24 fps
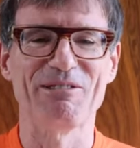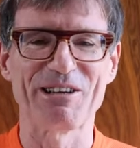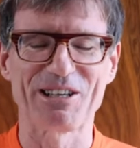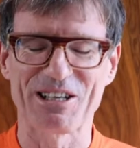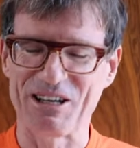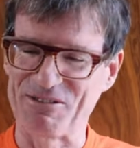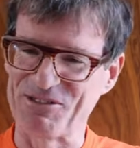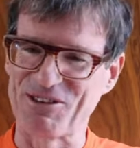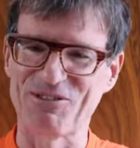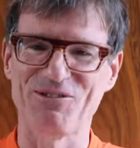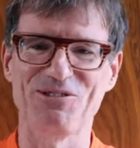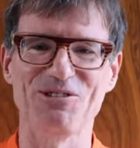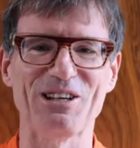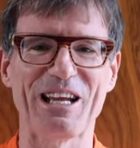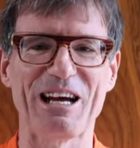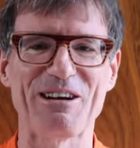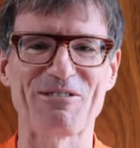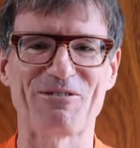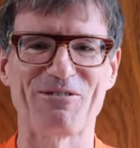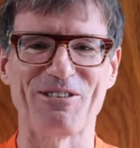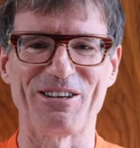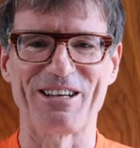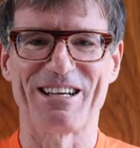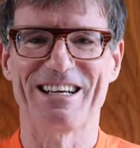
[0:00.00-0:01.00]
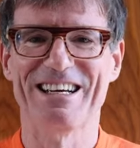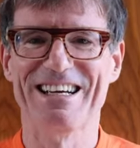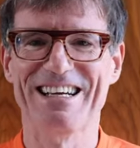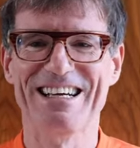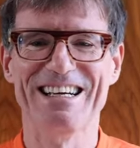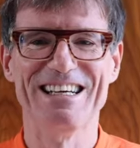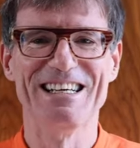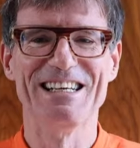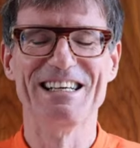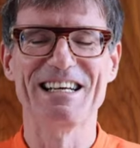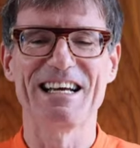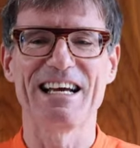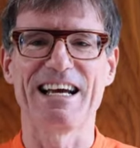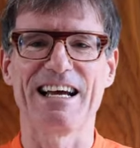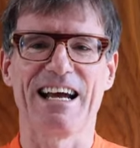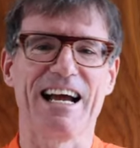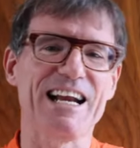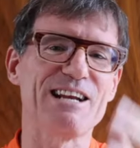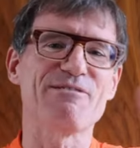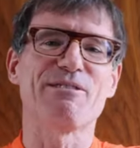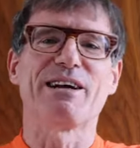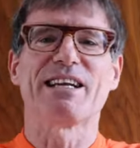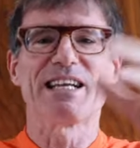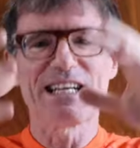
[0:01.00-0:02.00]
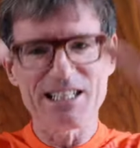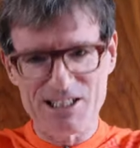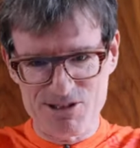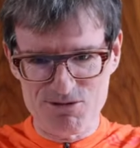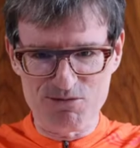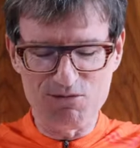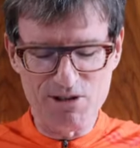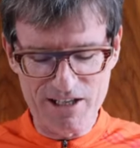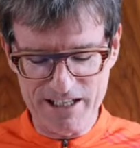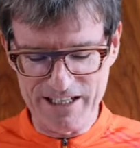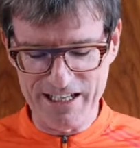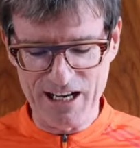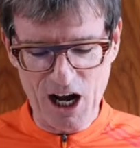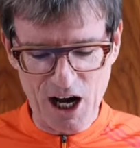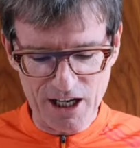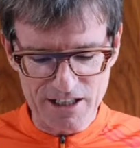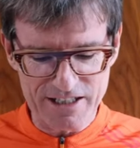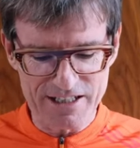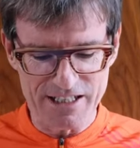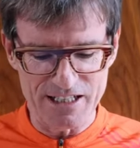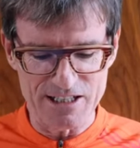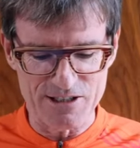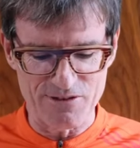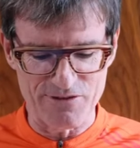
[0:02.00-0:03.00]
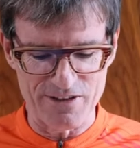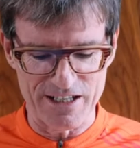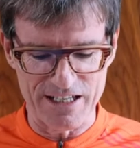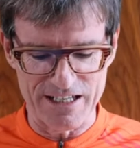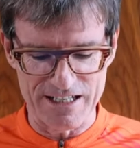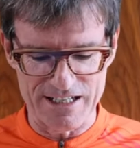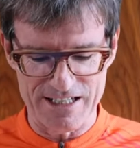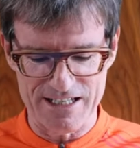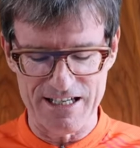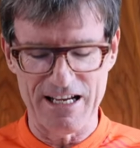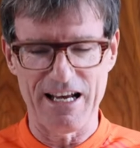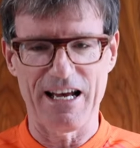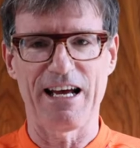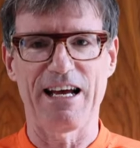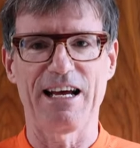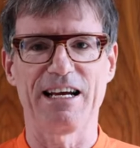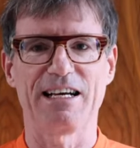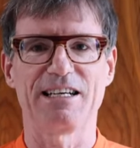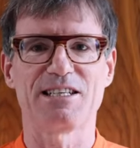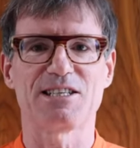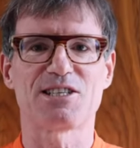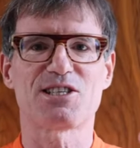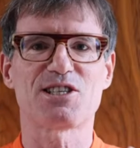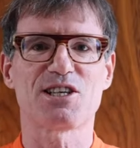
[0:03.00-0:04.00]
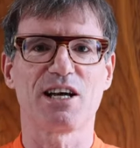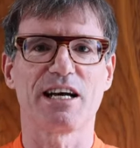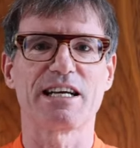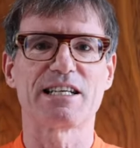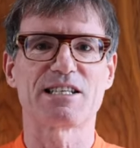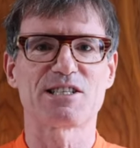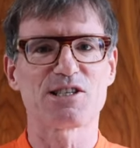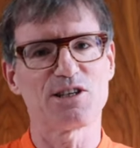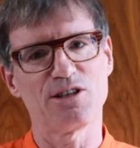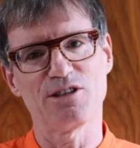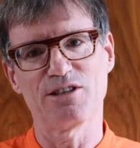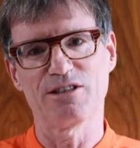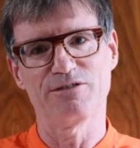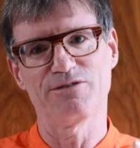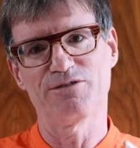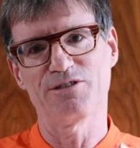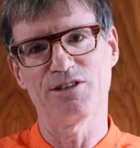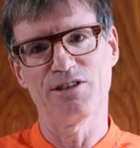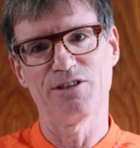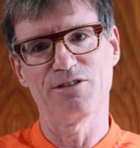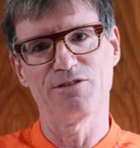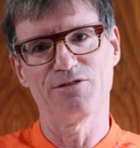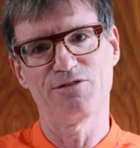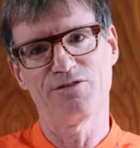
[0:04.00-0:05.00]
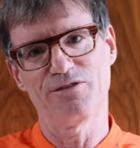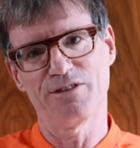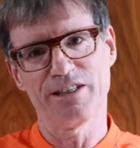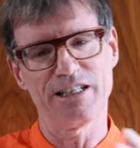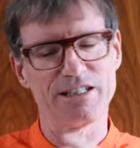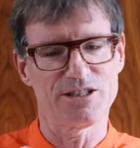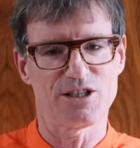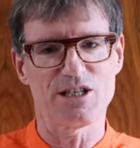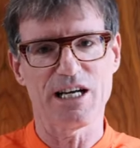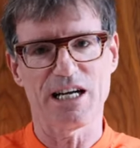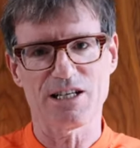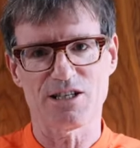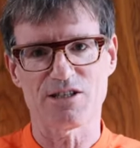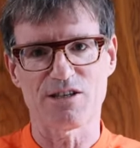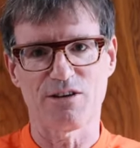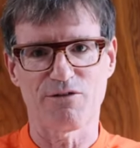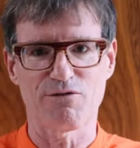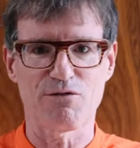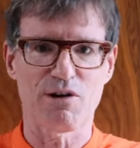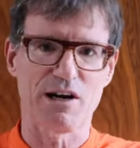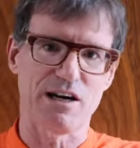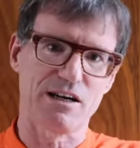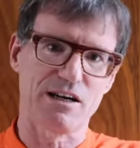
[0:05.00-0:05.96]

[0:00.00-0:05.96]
we could have the full outfit. Anyway, that's one of the oddities of these sites of international stuff